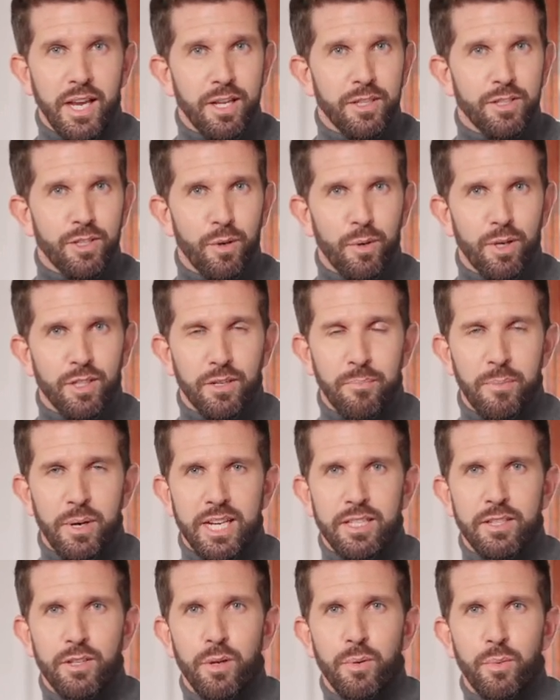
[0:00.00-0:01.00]
so it
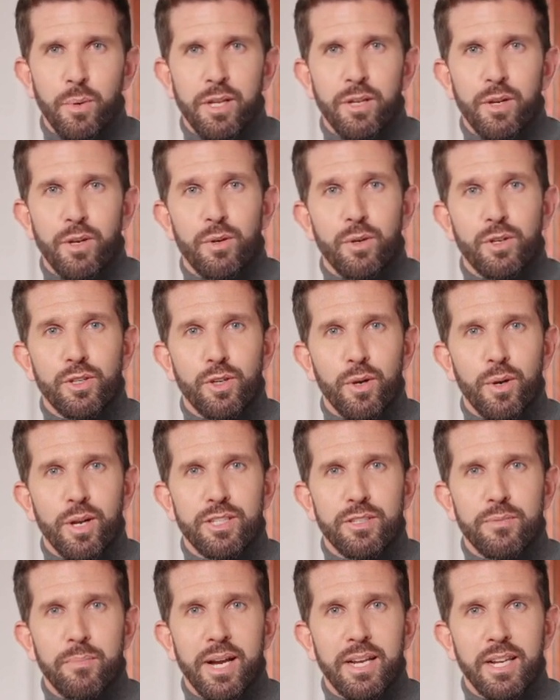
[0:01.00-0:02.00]
depends on whether you enjoy
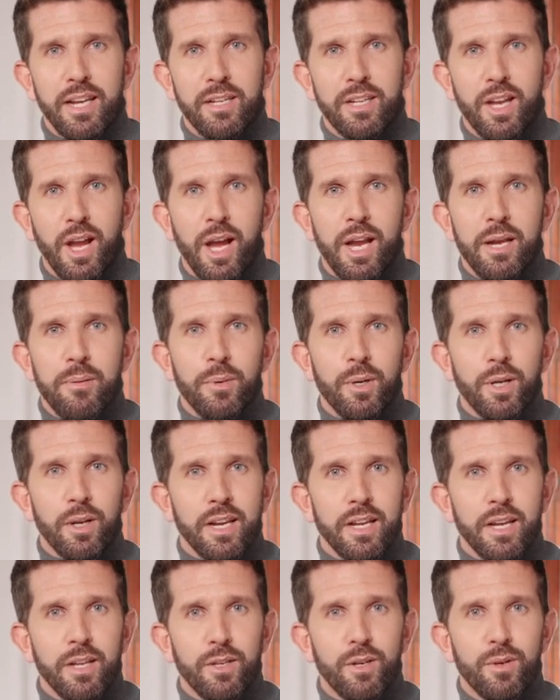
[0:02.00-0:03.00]
spending time
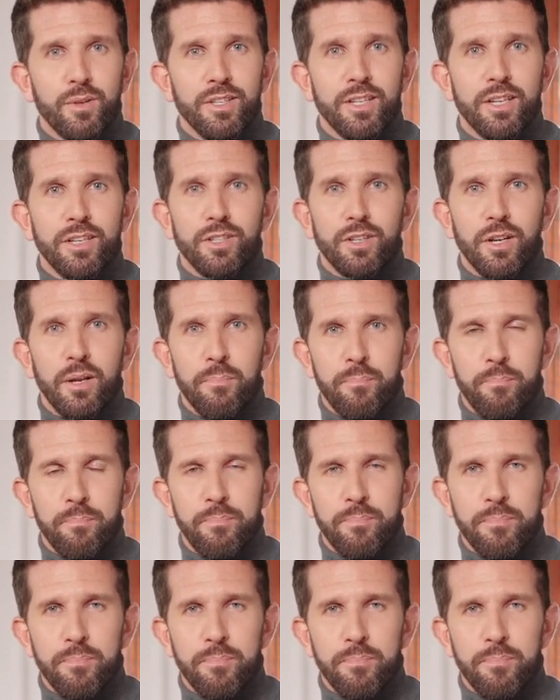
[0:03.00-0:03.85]
learning a new system.